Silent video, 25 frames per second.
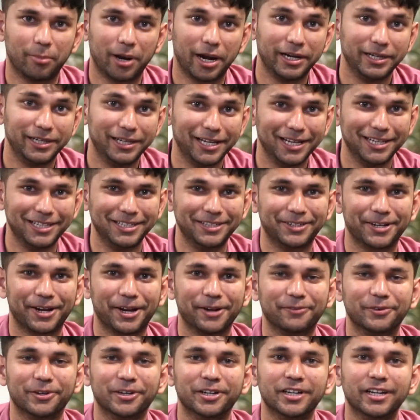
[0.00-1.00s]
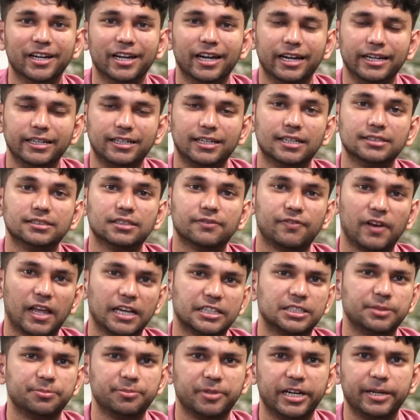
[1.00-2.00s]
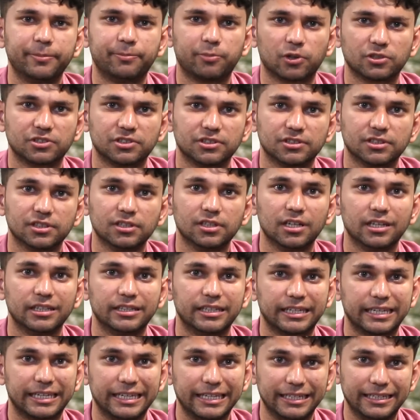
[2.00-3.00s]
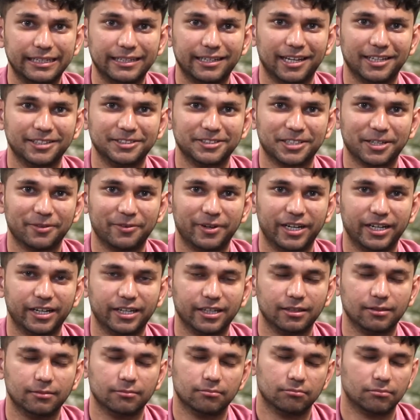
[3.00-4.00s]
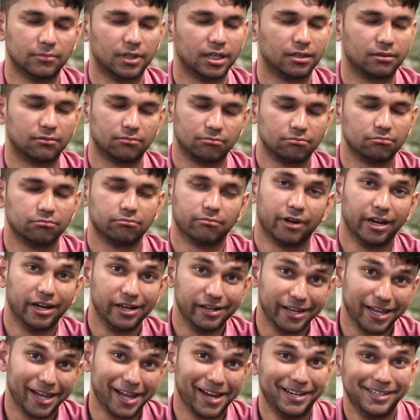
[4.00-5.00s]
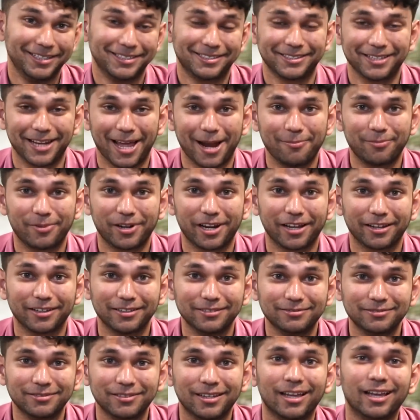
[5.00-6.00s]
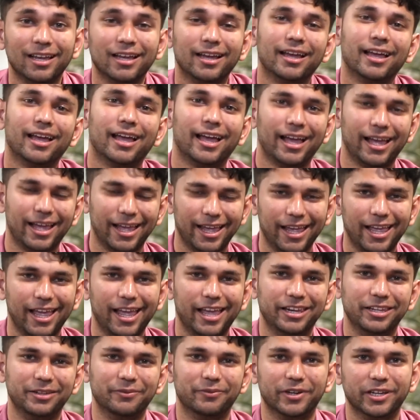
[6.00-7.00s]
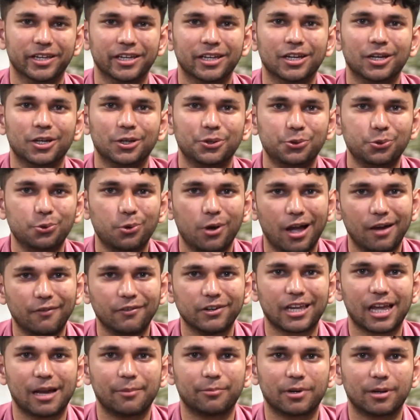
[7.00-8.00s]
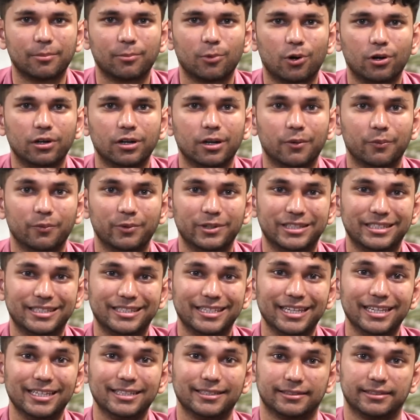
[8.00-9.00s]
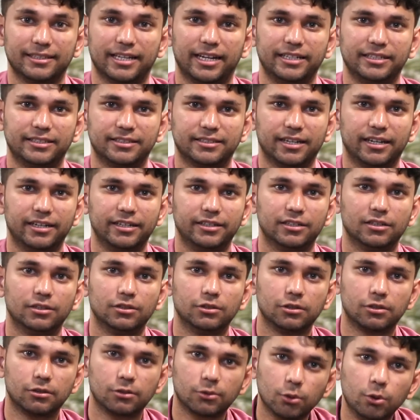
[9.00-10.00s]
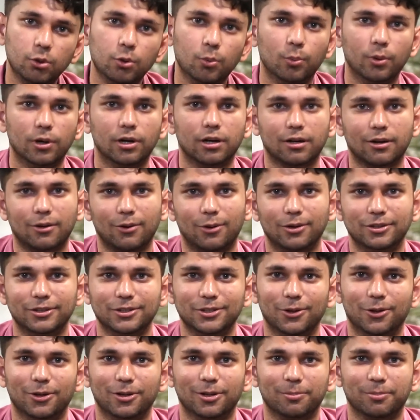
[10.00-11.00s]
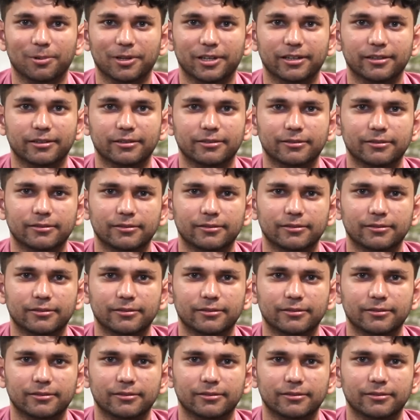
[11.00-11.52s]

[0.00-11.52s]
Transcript: my daily driver. It has a flagship grade processor, the Kirin nine seventy, but it ain't Snapdragon. Anyway, you have a camera mod which says Night Sight should work on the Honor Play.